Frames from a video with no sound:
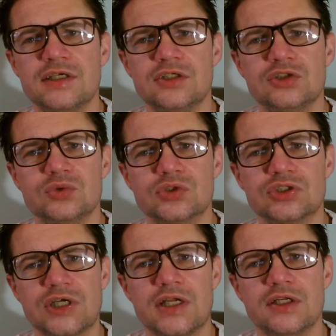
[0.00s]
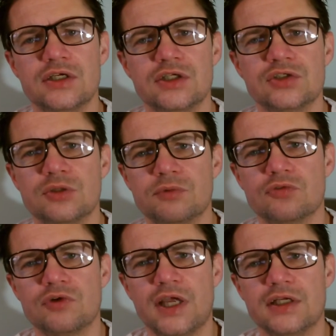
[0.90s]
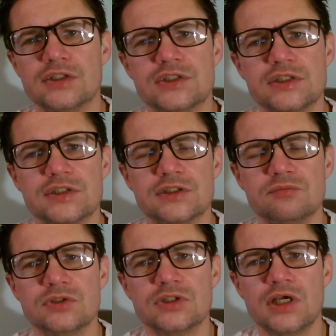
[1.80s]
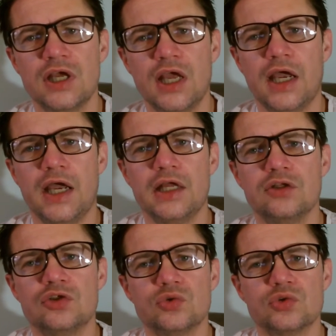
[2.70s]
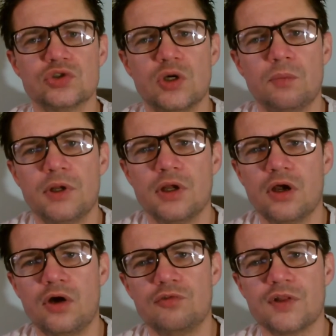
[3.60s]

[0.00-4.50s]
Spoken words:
is your standard top of the range systems, and your top of